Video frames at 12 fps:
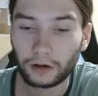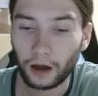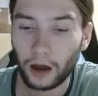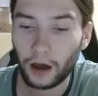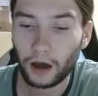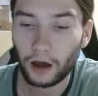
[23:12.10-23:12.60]

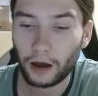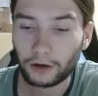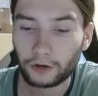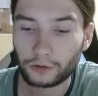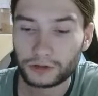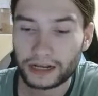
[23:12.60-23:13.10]

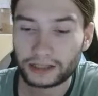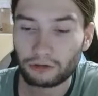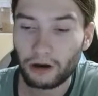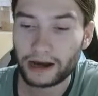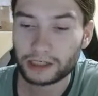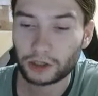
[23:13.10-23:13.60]

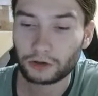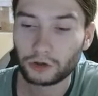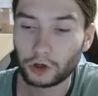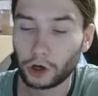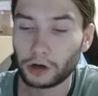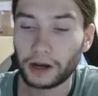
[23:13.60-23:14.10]
concentration
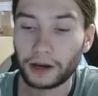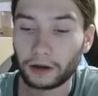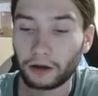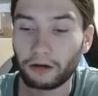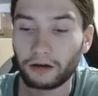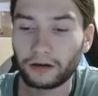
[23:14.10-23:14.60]
during
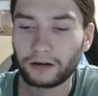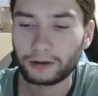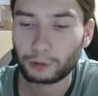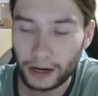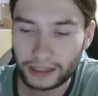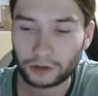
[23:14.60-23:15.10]

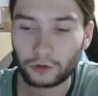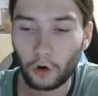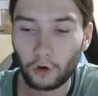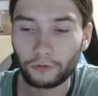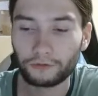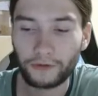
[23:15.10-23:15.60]

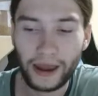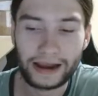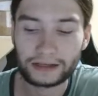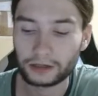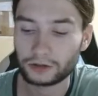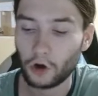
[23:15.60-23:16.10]
critical
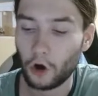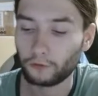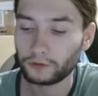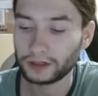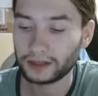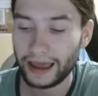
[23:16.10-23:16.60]
phases
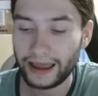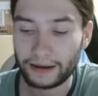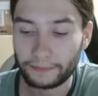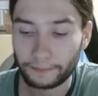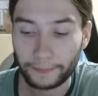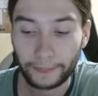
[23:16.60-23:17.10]
of the
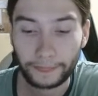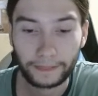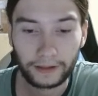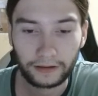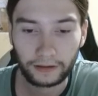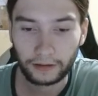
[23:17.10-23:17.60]
game.
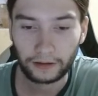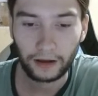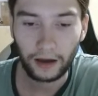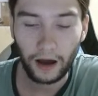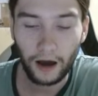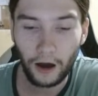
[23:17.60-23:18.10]

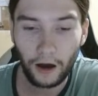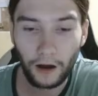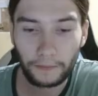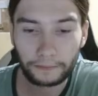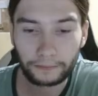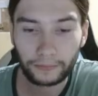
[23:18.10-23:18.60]

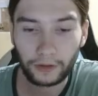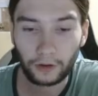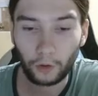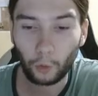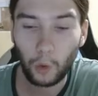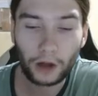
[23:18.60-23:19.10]

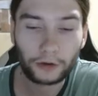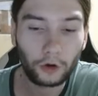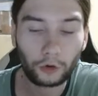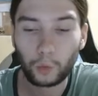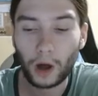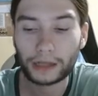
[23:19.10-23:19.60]

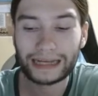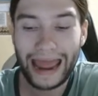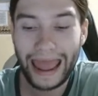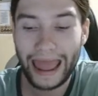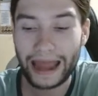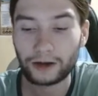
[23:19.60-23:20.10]
One-on-one
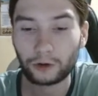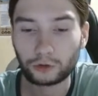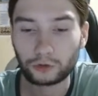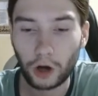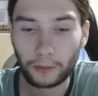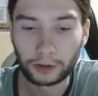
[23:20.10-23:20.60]
aerial
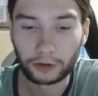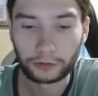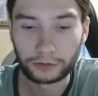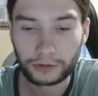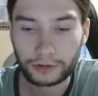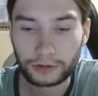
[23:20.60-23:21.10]

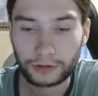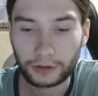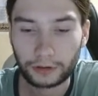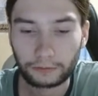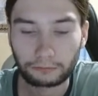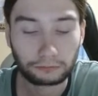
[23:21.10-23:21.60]
dominance.
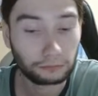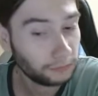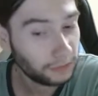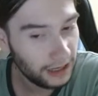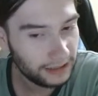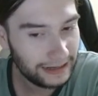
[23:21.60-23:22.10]

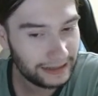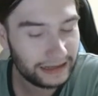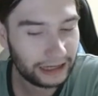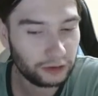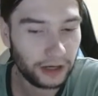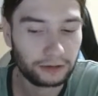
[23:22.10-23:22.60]
This is
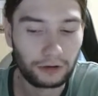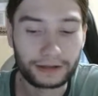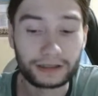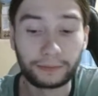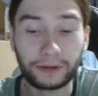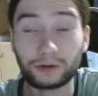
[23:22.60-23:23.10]
actually
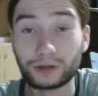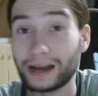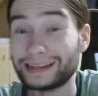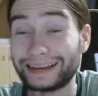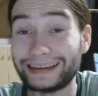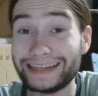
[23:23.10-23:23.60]
interesting, because I
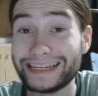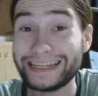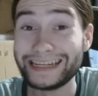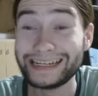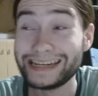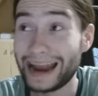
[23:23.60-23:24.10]
think he's
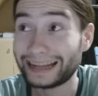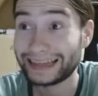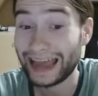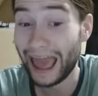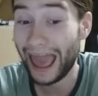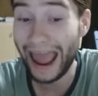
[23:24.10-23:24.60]
shit.
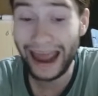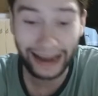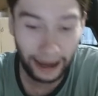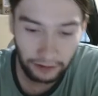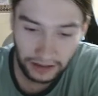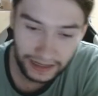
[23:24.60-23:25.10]
And
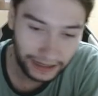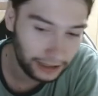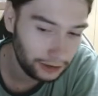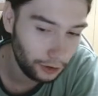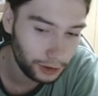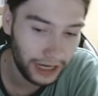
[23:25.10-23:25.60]
everything he
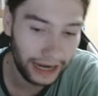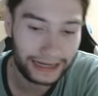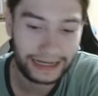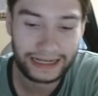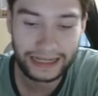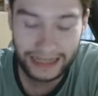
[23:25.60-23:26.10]
does, yeah,
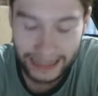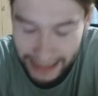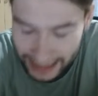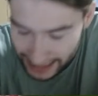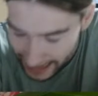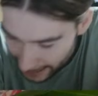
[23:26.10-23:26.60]
is
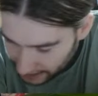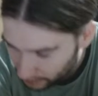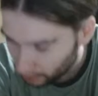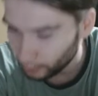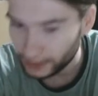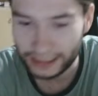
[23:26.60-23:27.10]
shit,
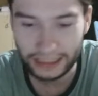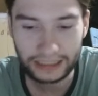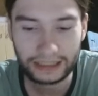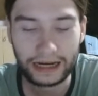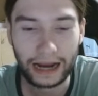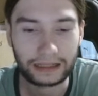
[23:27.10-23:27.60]
bro.
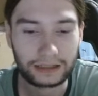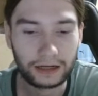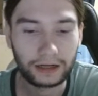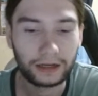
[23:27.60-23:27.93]
Shit.